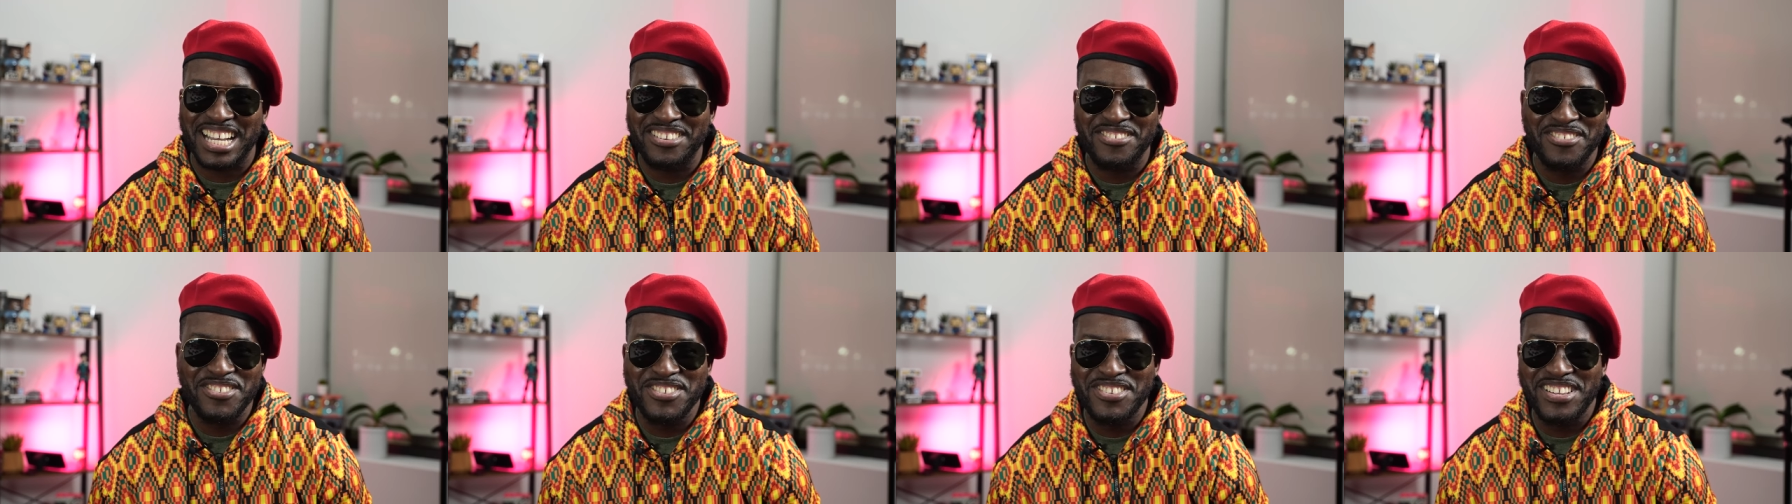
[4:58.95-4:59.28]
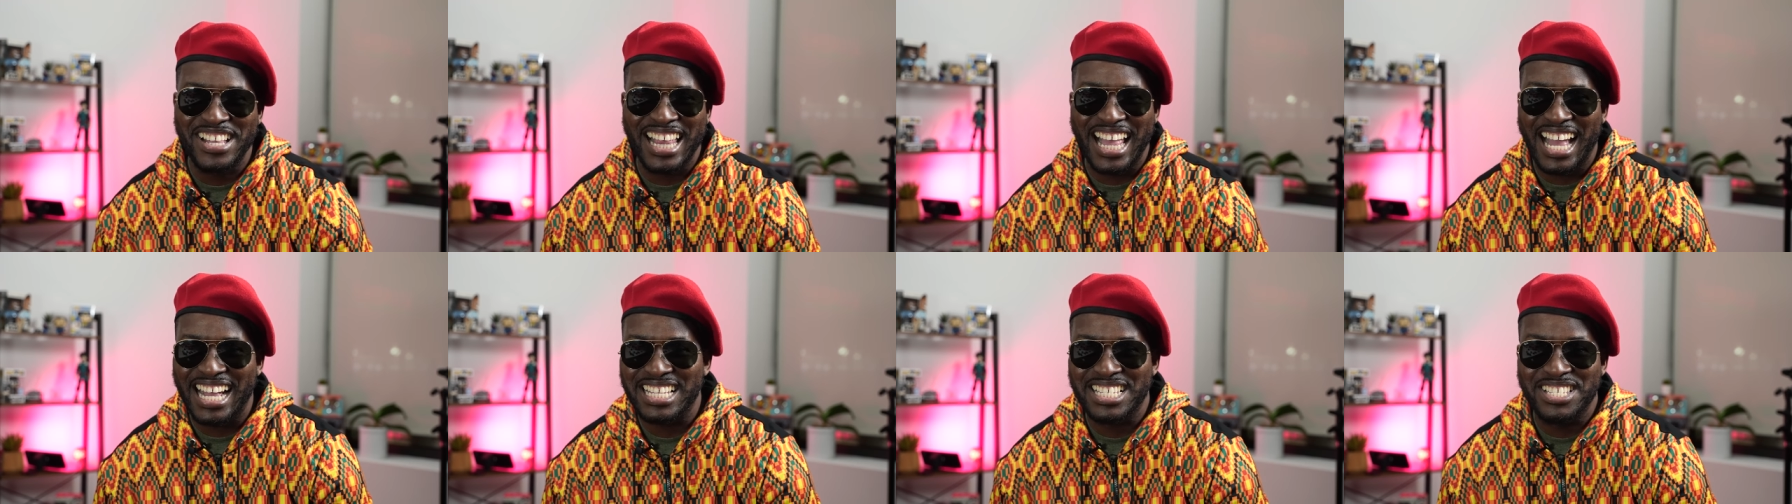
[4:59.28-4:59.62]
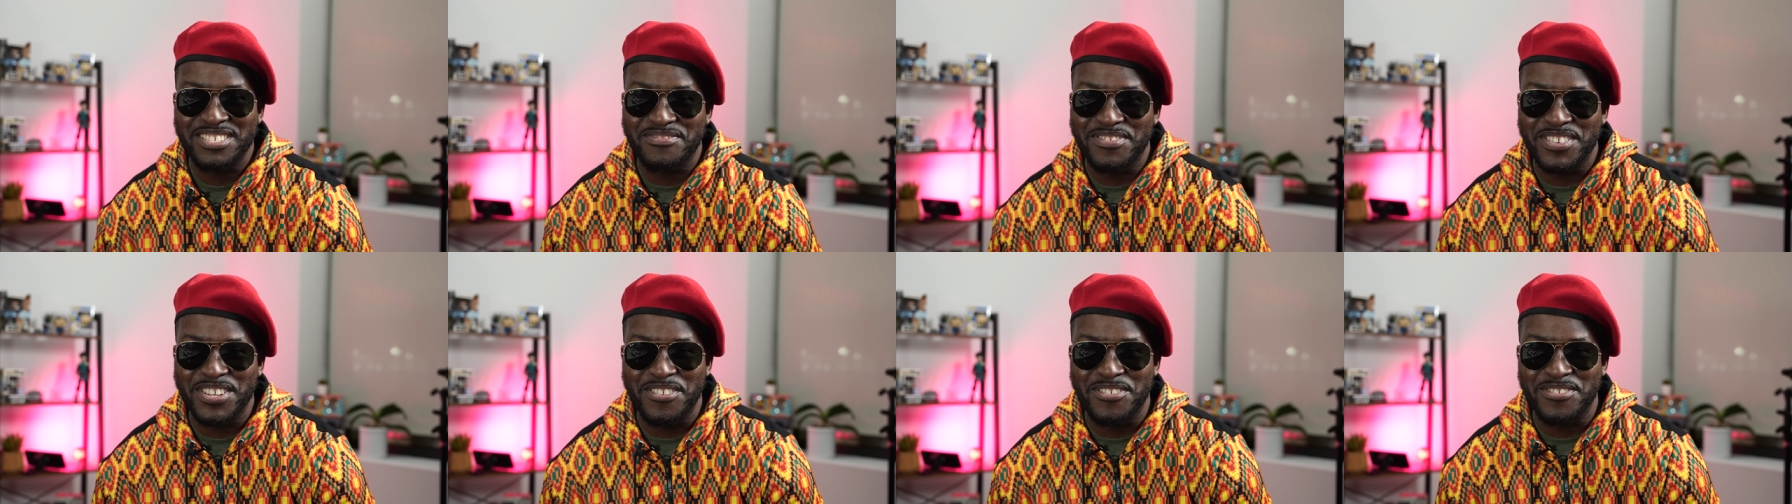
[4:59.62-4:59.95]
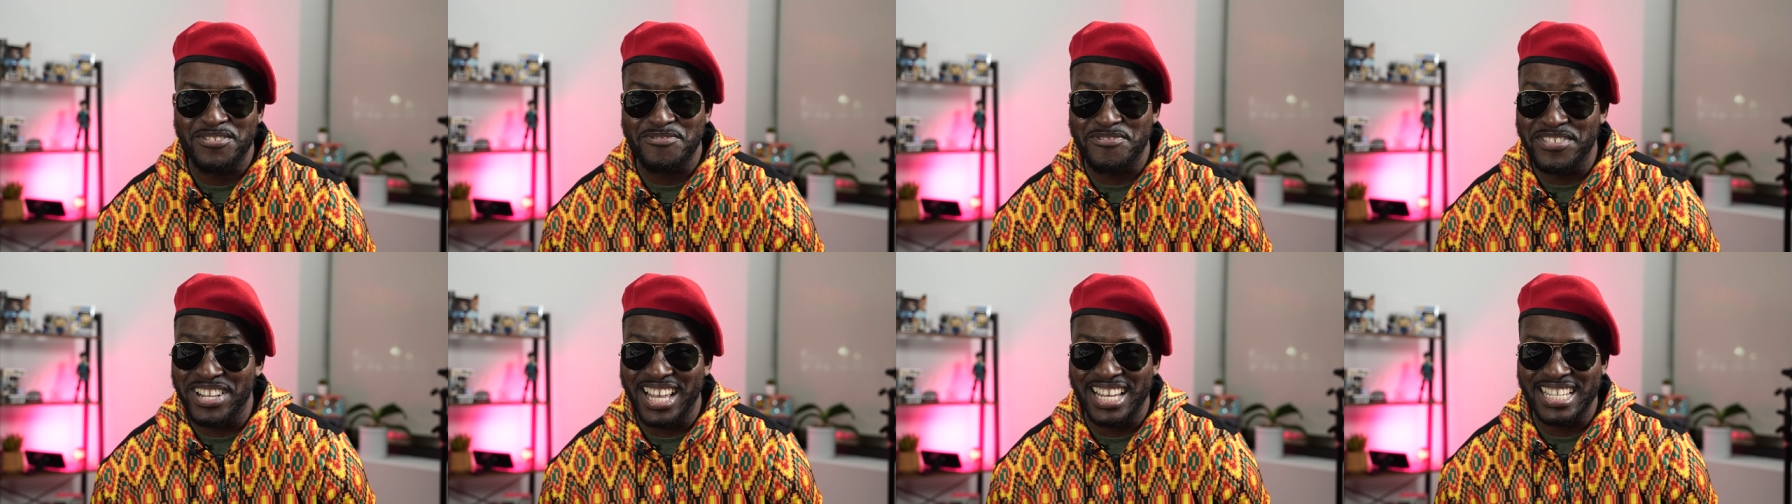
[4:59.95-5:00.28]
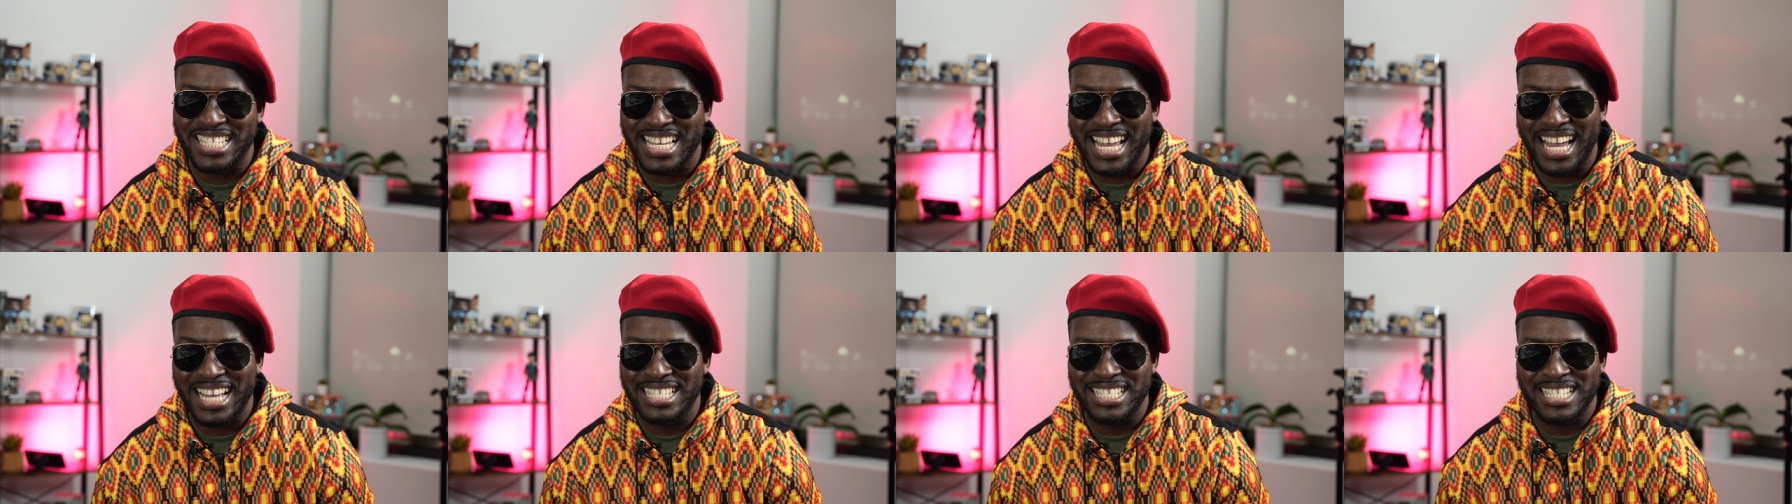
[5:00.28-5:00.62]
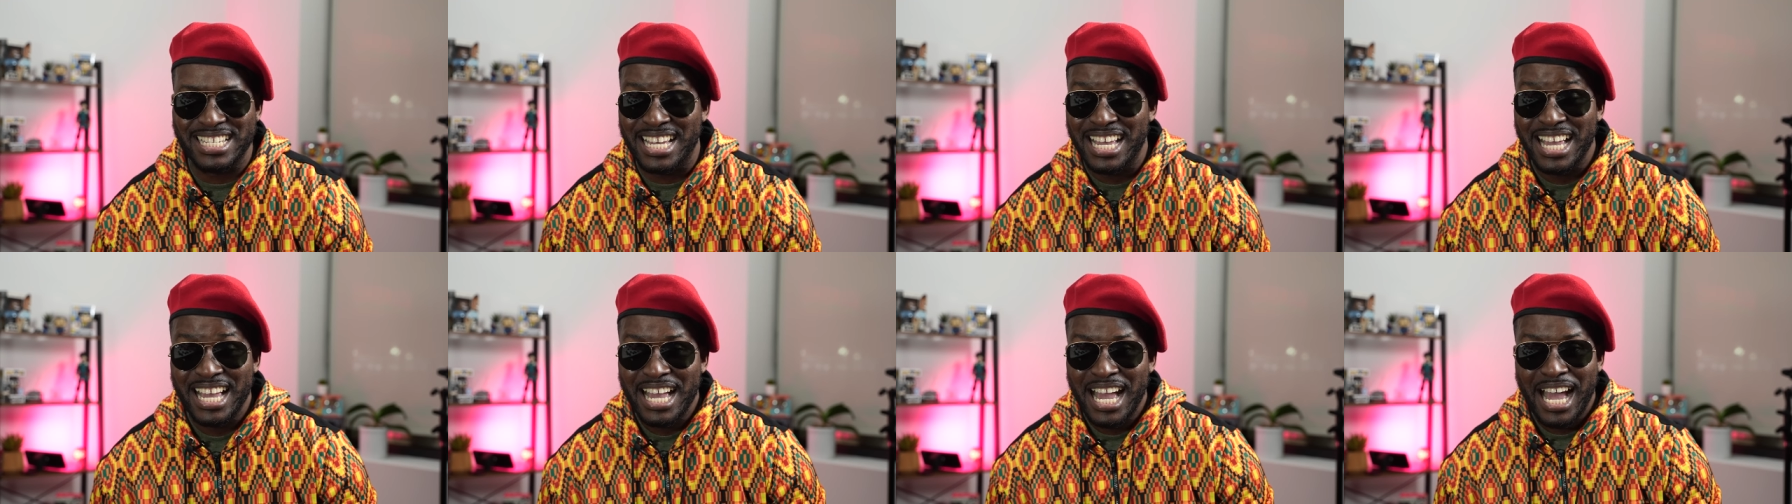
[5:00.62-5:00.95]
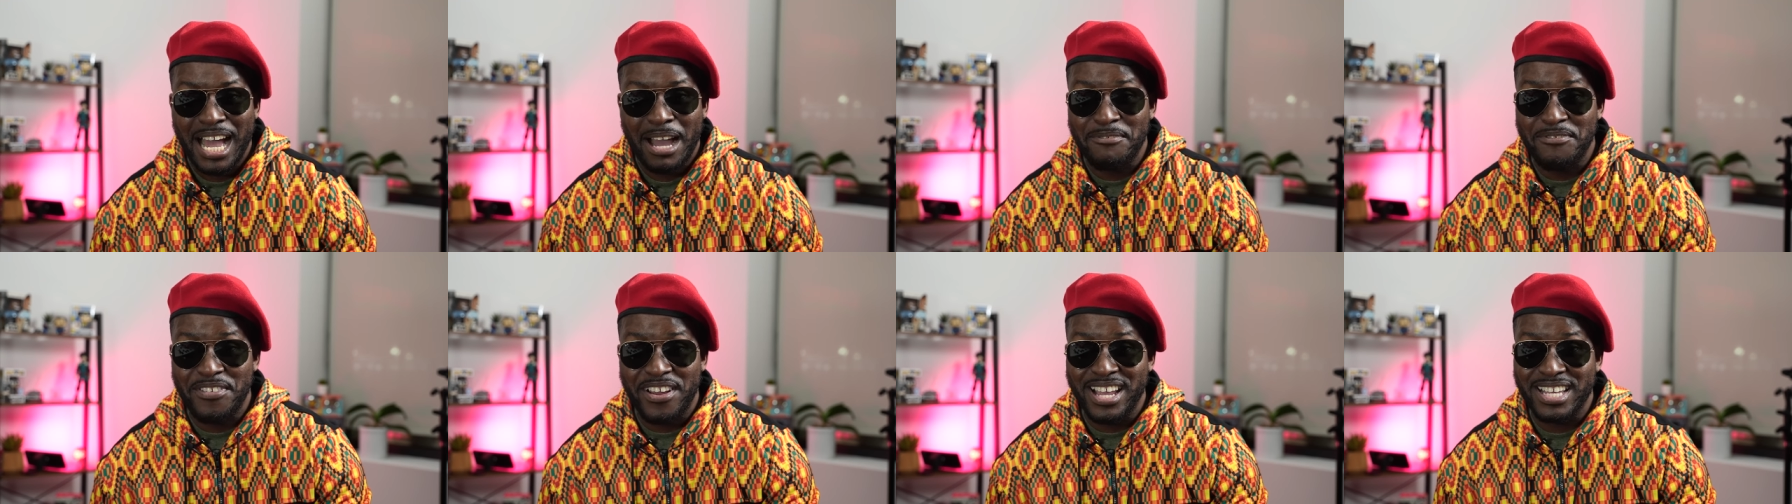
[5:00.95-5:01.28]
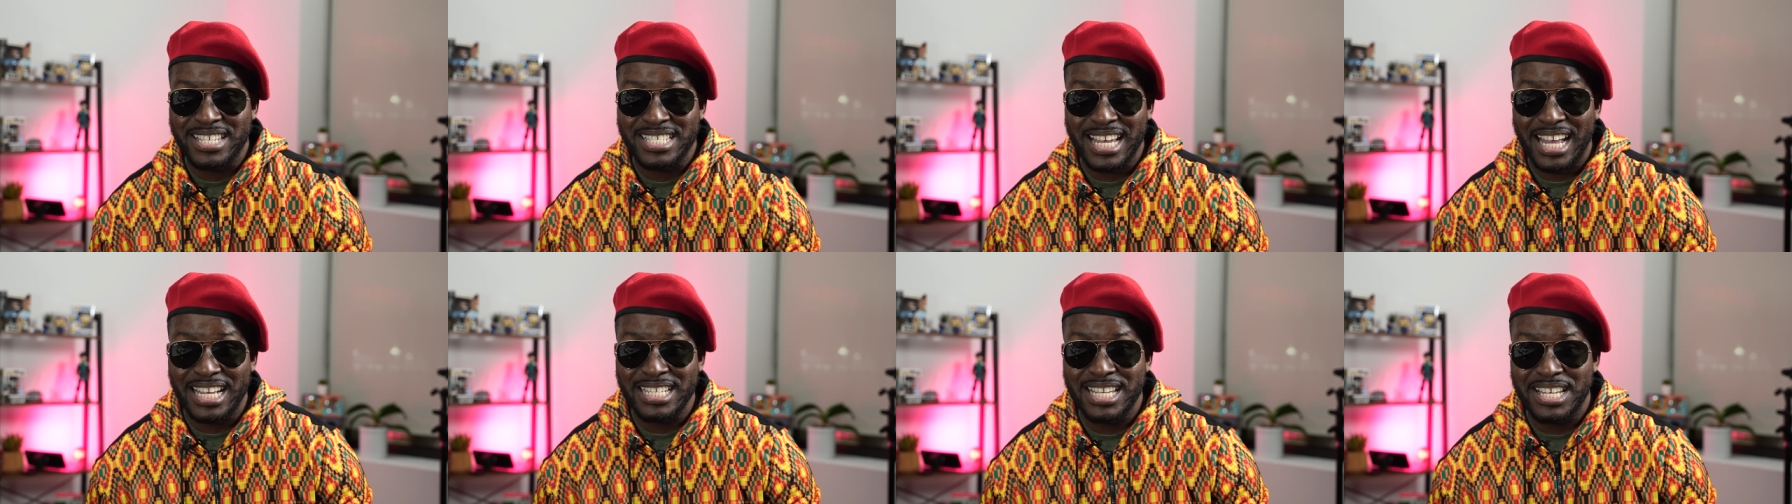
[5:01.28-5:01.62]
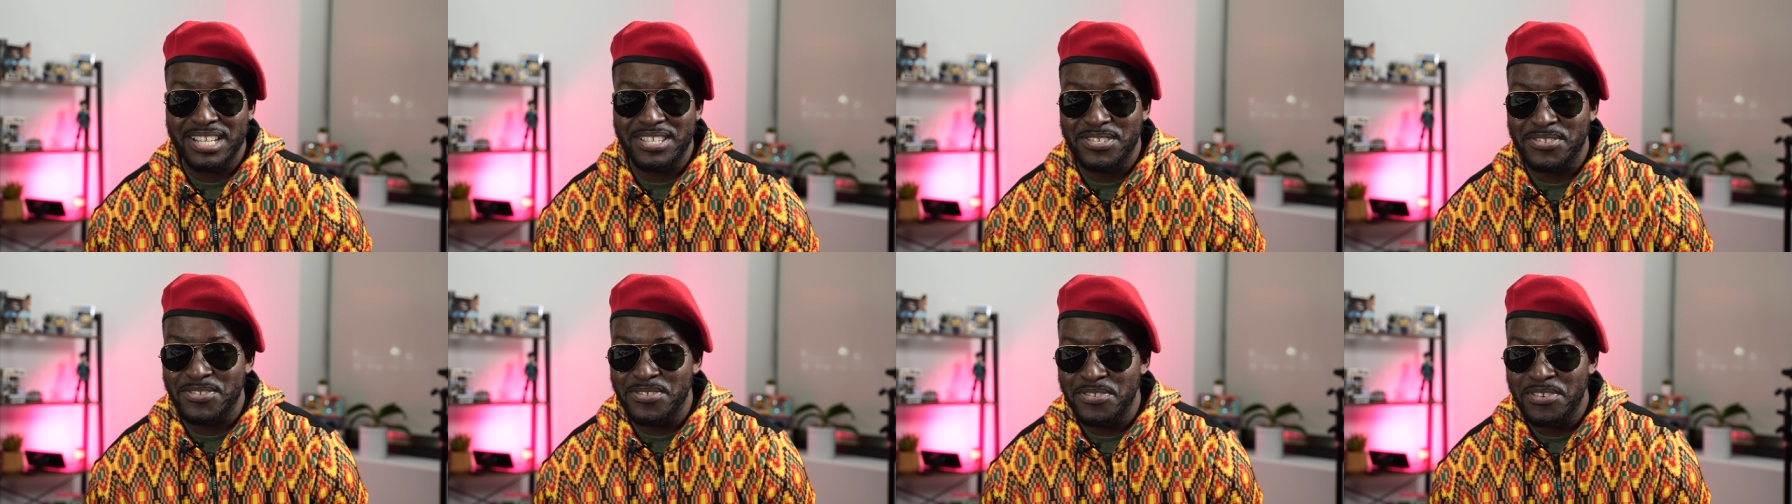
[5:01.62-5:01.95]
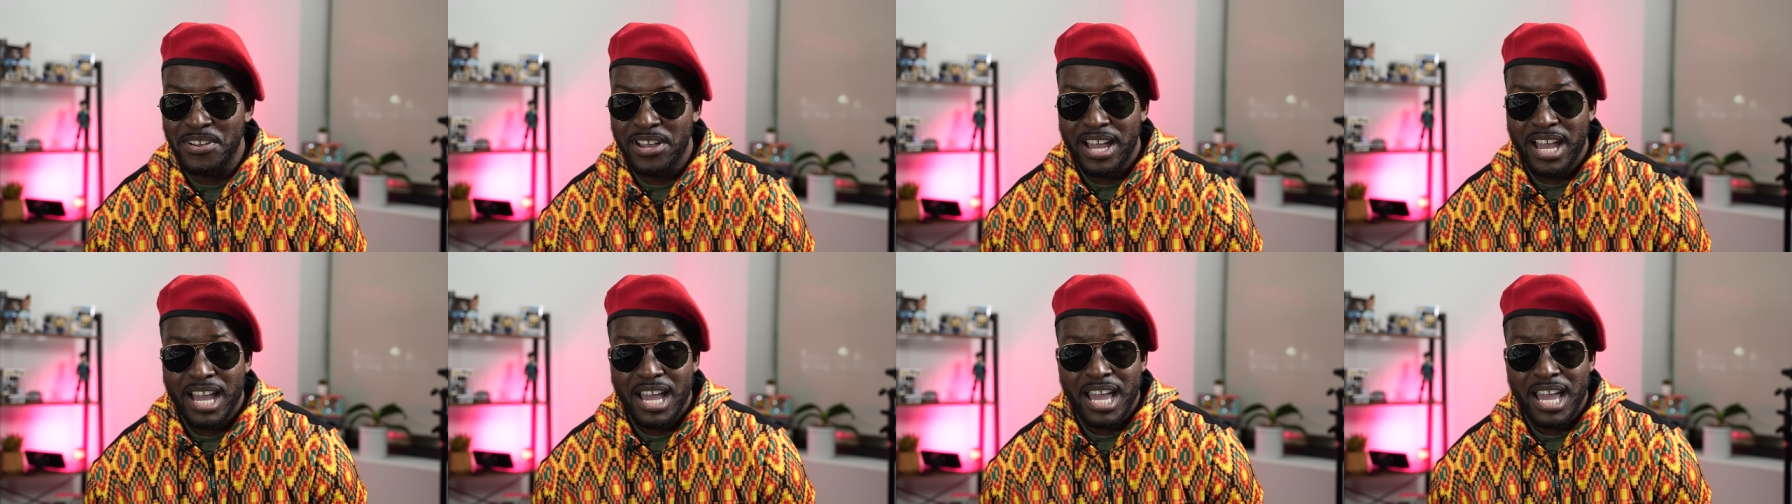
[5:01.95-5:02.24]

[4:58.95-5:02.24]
I know you like this video, it's really exciting. I'm very excited too.